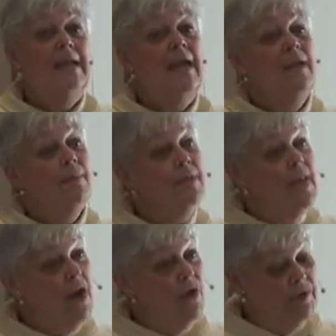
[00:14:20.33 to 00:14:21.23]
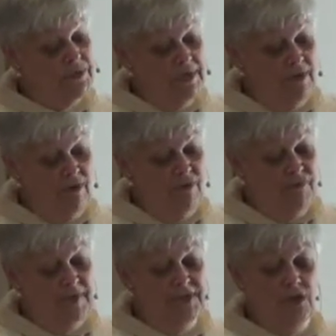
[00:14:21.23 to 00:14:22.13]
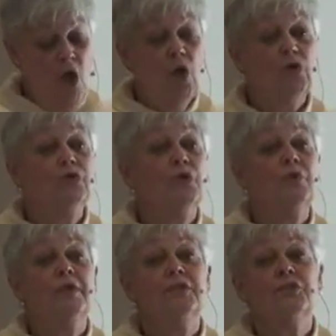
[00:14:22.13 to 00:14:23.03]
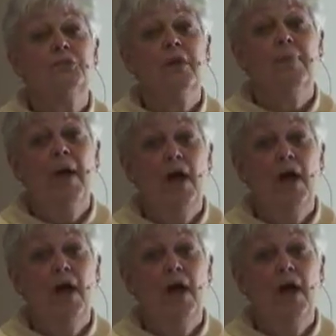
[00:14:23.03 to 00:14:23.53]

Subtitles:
Now, in the narrative, this alternate trip